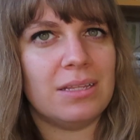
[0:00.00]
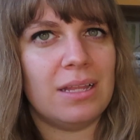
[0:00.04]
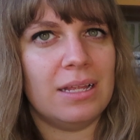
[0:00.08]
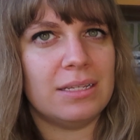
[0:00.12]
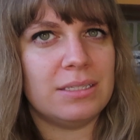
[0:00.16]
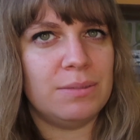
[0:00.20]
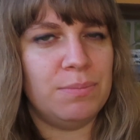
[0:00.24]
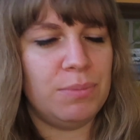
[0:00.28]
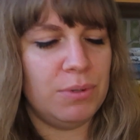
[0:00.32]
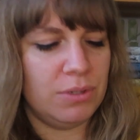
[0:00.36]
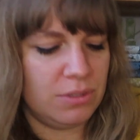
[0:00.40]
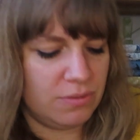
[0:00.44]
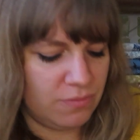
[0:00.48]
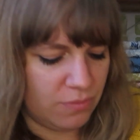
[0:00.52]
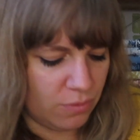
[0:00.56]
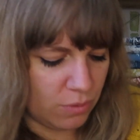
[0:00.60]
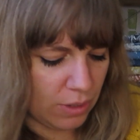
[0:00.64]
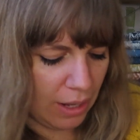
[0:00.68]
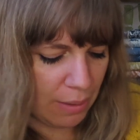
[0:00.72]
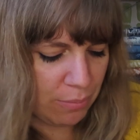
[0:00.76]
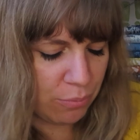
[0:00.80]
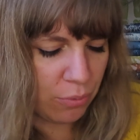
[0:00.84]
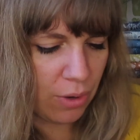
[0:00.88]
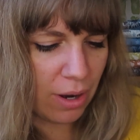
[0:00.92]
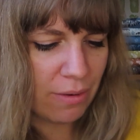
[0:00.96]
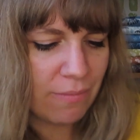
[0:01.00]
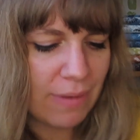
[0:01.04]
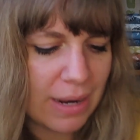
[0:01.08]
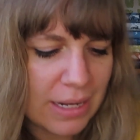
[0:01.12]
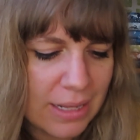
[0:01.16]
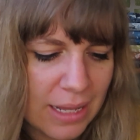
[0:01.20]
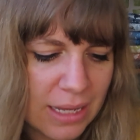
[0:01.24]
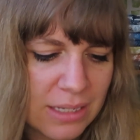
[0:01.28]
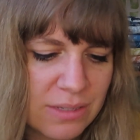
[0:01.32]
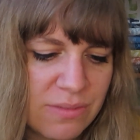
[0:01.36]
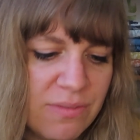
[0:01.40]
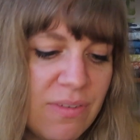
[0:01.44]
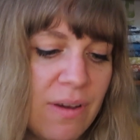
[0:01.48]
that's beautiful, like bright red.
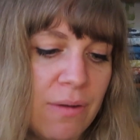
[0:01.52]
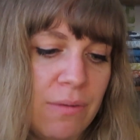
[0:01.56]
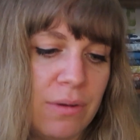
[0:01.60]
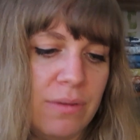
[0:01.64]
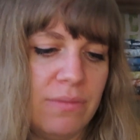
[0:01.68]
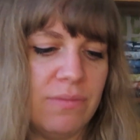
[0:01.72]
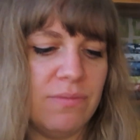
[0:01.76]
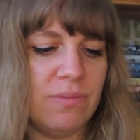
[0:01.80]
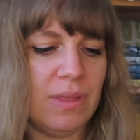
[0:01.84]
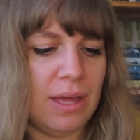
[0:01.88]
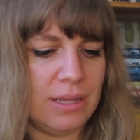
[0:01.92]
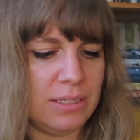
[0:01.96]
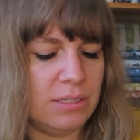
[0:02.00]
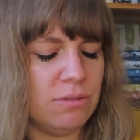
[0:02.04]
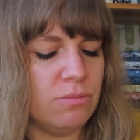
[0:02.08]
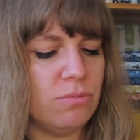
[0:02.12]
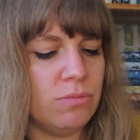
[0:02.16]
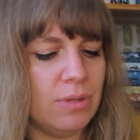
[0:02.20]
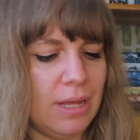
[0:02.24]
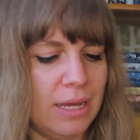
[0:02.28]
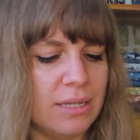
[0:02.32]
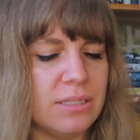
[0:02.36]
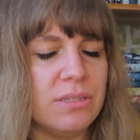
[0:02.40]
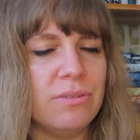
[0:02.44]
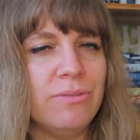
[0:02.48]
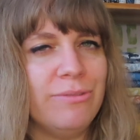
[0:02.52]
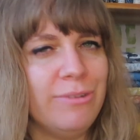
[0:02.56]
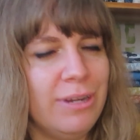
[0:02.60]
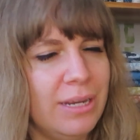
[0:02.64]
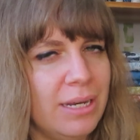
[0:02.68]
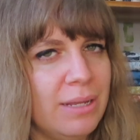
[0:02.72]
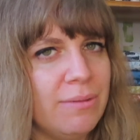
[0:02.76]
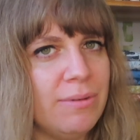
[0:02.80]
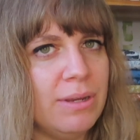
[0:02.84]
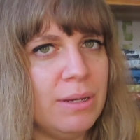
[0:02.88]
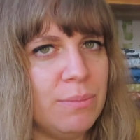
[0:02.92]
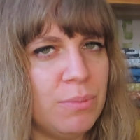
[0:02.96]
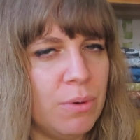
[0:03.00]
That's a really
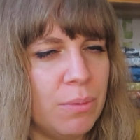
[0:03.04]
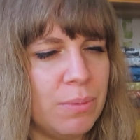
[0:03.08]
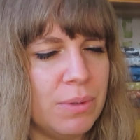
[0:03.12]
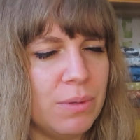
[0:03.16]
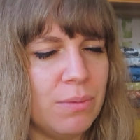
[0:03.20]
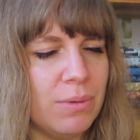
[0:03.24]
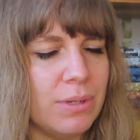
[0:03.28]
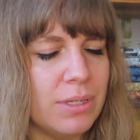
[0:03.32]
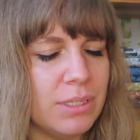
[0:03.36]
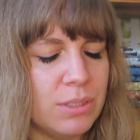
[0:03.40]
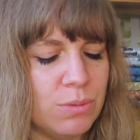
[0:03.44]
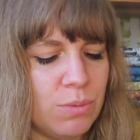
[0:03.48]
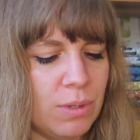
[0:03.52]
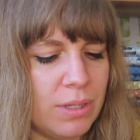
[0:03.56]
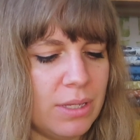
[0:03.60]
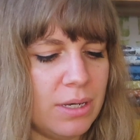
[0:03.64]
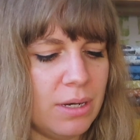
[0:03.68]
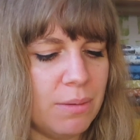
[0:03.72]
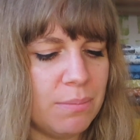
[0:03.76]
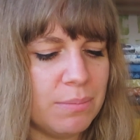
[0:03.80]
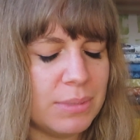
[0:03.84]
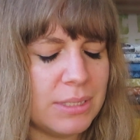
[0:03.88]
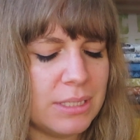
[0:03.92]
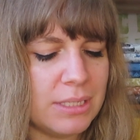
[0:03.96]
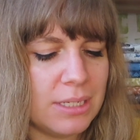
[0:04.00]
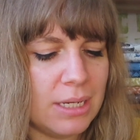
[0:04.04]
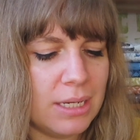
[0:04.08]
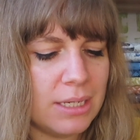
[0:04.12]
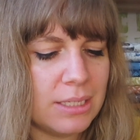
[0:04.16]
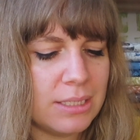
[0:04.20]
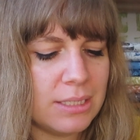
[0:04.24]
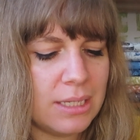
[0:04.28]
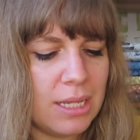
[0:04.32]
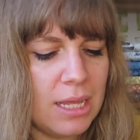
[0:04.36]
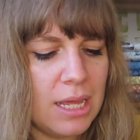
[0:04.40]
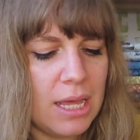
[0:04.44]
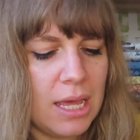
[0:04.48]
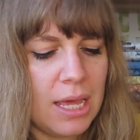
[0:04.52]
popular one. That's why the number
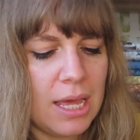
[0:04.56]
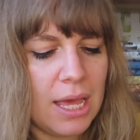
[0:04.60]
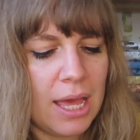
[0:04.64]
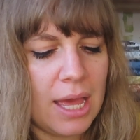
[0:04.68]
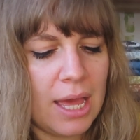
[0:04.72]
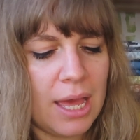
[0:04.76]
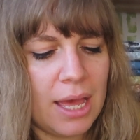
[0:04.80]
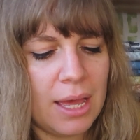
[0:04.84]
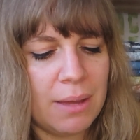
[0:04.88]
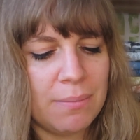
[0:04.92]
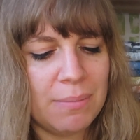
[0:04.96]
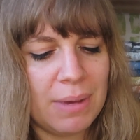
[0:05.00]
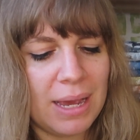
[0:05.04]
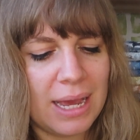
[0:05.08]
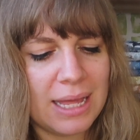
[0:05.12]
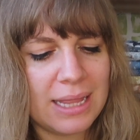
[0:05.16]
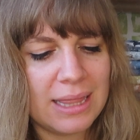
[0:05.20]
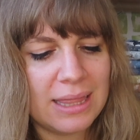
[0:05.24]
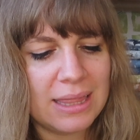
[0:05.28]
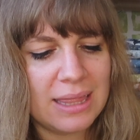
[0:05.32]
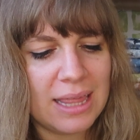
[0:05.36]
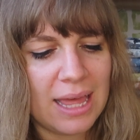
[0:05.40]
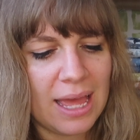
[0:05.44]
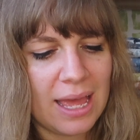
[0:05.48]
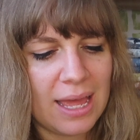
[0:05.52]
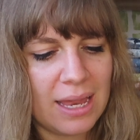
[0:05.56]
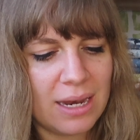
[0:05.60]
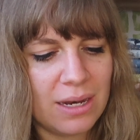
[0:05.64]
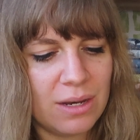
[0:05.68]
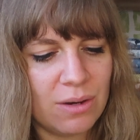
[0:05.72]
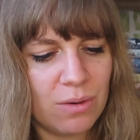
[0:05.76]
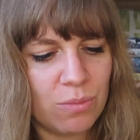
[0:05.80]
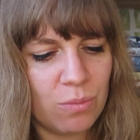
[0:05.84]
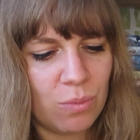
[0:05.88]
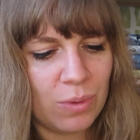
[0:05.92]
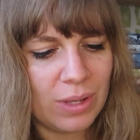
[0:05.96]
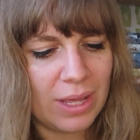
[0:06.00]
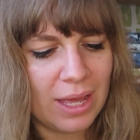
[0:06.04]
sticks. And
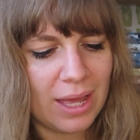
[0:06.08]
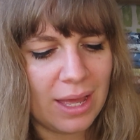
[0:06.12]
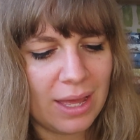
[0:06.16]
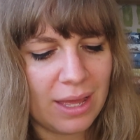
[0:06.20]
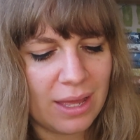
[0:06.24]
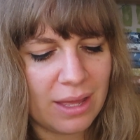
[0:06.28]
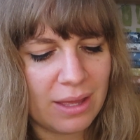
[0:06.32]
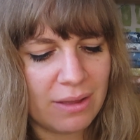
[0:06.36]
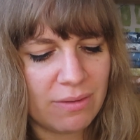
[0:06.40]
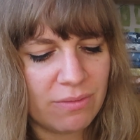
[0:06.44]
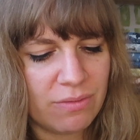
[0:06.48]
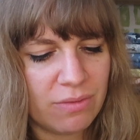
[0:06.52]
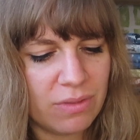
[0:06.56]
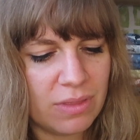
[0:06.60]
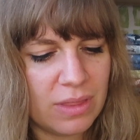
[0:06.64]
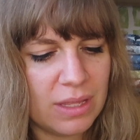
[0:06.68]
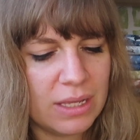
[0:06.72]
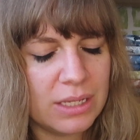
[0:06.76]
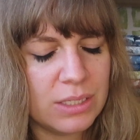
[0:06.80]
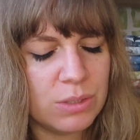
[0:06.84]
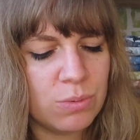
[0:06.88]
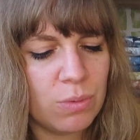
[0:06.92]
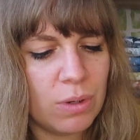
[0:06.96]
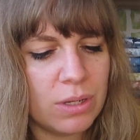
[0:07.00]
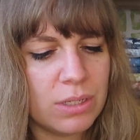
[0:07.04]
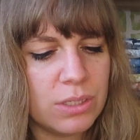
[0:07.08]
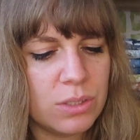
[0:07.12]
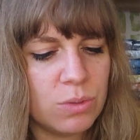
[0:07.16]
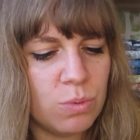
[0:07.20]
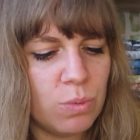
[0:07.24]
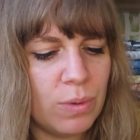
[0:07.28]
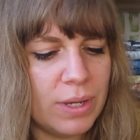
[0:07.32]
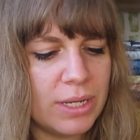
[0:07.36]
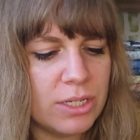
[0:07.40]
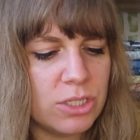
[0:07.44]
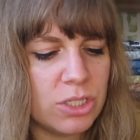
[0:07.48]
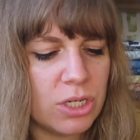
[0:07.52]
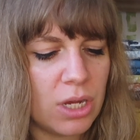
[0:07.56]
then we have these ones,
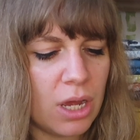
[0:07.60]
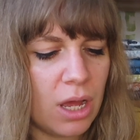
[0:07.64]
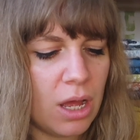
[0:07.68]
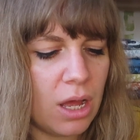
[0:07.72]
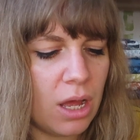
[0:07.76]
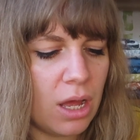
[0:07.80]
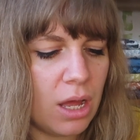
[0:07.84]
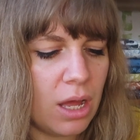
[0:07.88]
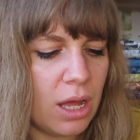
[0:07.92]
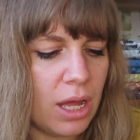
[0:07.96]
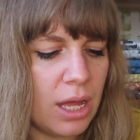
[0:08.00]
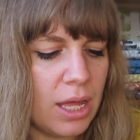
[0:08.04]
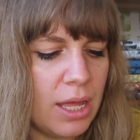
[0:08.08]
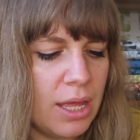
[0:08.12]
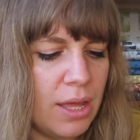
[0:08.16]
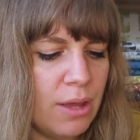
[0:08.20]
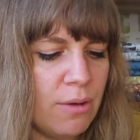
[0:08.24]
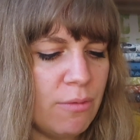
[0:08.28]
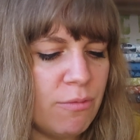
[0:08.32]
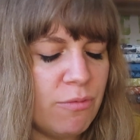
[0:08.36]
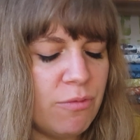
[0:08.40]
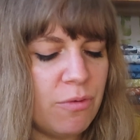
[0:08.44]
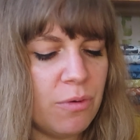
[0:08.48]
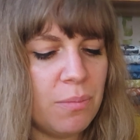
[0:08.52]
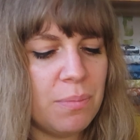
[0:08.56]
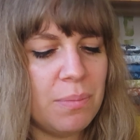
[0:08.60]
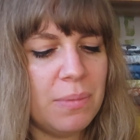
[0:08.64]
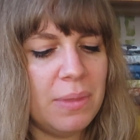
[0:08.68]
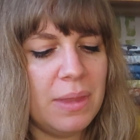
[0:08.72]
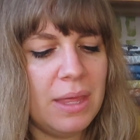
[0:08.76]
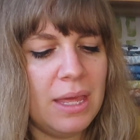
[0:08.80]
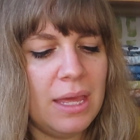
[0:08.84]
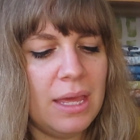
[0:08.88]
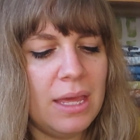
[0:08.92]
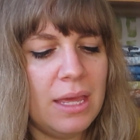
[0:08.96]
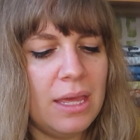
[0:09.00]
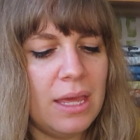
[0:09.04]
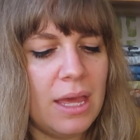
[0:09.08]
which are from
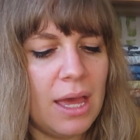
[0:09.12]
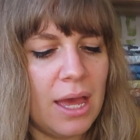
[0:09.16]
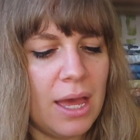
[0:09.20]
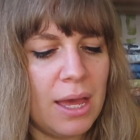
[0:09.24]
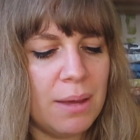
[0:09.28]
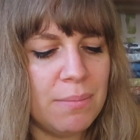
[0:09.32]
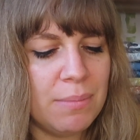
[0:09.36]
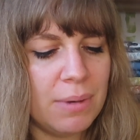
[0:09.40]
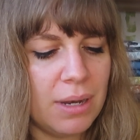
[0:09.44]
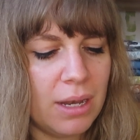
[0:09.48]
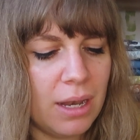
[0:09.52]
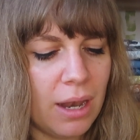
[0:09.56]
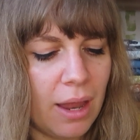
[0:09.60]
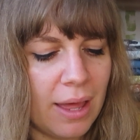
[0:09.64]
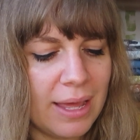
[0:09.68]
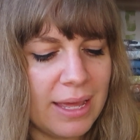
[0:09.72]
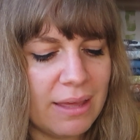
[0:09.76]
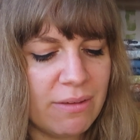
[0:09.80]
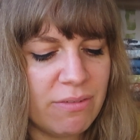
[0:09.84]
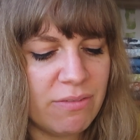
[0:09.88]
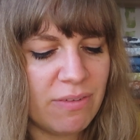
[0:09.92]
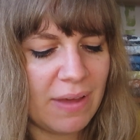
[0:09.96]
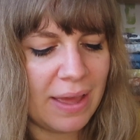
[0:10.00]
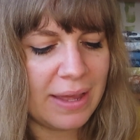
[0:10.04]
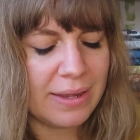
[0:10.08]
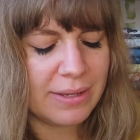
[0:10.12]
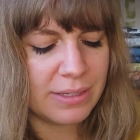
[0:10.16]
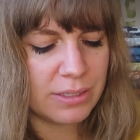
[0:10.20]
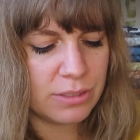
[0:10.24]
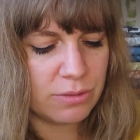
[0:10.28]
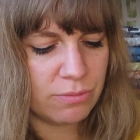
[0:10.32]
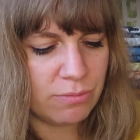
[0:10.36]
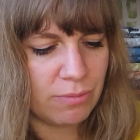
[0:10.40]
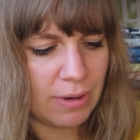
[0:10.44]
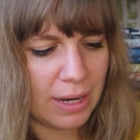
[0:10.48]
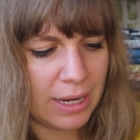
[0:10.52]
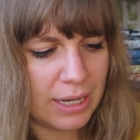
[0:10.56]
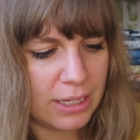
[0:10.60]
the Light
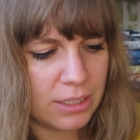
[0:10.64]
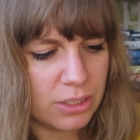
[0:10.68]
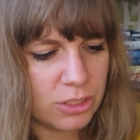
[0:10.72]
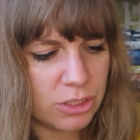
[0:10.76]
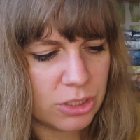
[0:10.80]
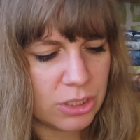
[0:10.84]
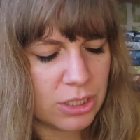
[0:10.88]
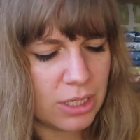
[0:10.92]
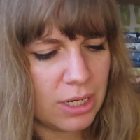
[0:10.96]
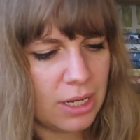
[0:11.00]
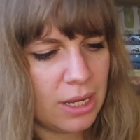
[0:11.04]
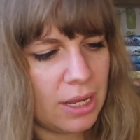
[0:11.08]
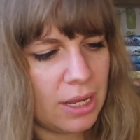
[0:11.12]
Effects range.